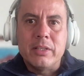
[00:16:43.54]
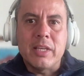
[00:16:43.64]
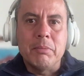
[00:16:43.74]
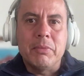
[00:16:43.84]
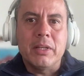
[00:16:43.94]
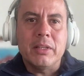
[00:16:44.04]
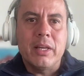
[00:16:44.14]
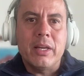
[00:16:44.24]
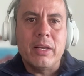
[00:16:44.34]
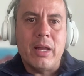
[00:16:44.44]
The same thing
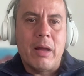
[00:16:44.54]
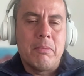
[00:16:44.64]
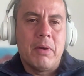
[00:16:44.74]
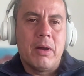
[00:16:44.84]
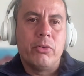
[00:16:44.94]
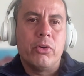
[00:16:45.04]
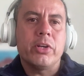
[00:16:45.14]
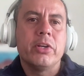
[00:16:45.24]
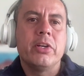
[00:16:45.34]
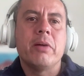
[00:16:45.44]
that an
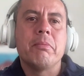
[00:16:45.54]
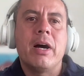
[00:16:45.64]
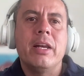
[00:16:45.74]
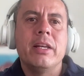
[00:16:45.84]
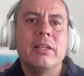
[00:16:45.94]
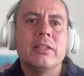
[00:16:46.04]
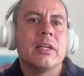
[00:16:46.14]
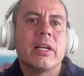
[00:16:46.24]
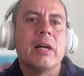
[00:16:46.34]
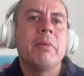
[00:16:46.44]
organ in a body
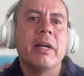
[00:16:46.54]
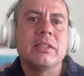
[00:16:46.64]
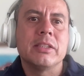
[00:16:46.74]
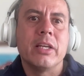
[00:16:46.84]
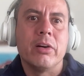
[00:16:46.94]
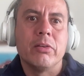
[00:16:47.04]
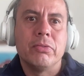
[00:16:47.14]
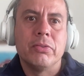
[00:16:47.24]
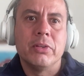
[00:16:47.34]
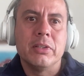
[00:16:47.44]
doesn't come by itself.
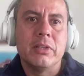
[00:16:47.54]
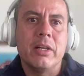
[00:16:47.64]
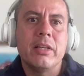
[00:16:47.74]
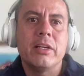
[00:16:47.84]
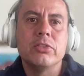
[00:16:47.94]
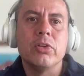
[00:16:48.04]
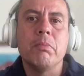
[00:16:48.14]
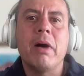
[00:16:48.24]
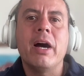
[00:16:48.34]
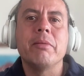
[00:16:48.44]
There is no
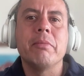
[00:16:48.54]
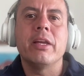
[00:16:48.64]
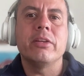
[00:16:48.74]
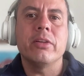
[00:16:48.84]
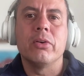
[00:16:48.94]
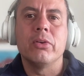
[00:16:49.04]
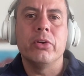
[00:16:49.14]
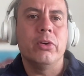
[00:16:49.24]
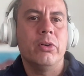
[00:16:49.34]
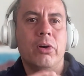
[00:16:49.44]
body made
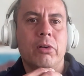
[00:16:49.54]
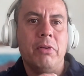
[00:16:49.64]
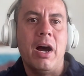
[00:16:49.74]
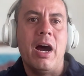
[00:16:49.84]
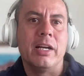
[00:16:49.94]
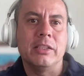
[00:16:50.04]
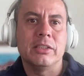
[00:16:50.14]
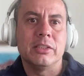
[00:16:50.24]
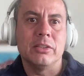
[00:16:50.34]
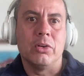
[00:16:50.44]
only of
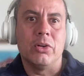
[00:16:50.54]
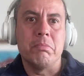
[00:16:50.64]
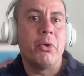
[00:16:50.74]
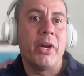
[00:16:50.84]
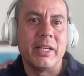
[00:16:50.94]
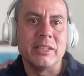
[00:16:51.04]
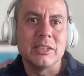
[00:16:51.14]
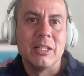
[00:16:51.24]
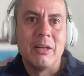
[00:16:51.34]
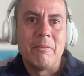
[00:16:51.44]
hearts or
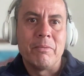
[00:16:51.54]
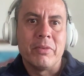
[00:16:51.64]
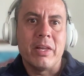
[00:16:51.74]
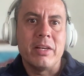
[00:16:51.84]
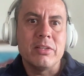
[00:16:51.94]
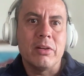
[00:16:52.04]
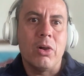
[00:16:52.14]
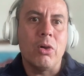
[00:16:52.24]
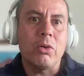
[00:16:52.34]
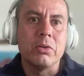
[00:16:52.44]
brains. There is a
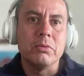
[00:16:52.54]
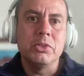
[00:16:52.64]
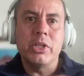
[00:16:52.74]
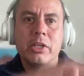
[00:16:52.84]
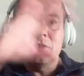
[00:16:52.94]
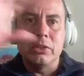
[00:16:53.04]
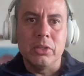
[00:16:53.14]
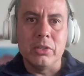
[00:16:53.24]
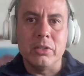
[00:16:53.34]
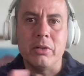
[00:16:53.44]
whole conjunction
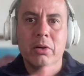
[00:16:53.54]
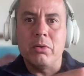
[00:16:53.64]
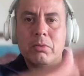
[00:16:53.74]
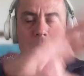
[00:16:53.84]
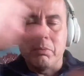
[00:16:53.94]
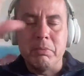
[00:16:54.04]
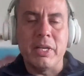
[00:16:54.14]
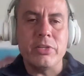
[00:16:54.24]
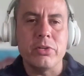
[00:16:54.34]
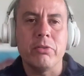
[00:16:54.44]
or the whole
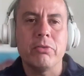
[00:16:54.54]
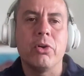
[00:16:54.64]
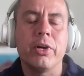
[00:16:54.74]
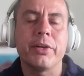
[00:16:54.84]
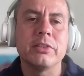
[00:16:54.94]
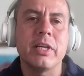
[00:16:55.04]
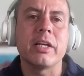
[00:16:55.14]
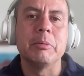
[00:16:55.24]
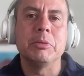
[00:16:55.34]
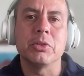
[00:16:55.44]
combination of organs
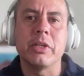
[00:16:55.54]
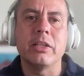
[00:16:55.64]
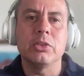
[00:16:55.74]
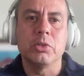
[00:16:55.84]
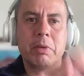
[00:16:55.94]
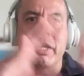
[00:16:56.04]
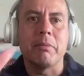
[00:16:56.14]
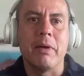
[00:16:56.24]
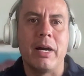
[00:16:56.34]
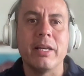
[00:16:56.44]
that comes together to make
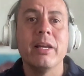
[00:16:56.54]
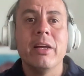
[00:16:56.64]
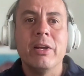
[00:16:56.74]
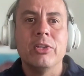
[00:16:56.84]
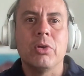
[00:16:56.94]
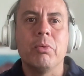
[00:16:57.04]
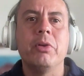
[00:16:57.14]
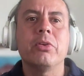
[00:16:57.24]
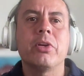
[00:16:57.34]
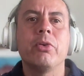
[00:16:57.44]
a body. So
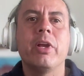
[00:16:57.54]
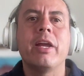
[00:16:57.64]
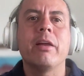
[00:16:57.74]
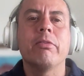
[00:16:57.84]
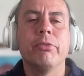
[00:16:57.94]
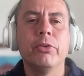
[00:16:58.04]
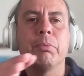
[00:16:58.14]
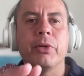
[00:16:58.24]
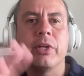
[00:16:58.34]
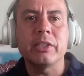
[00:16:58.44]
when you create a
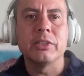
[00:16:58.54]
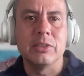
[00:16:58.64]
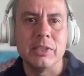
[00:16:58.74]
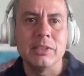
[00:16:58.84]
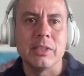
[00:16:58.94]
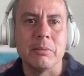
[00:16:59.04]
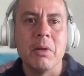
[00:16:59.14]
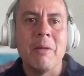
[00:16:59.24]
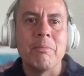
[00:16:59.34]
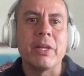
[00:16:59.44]
food production system,
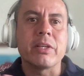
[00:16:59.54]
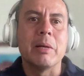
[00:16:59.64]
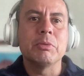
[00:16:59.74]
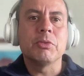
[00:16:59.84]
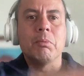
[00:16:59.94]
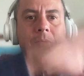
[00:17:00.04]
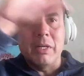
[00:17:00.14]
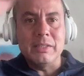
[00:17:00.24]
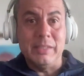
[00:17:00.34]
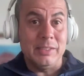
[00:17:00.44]
it comes from
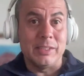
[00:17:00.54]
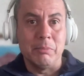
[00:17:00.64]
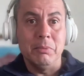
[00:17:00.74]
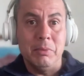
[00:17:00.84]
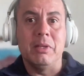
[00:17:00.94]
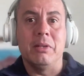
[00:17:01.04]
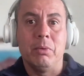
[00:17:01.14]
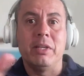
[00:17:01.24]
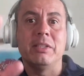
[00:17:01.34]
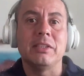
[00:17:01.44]
a system.
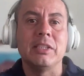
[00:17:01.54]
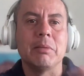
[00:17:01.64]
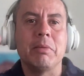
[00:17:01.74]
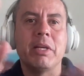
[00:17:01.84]
What is a system?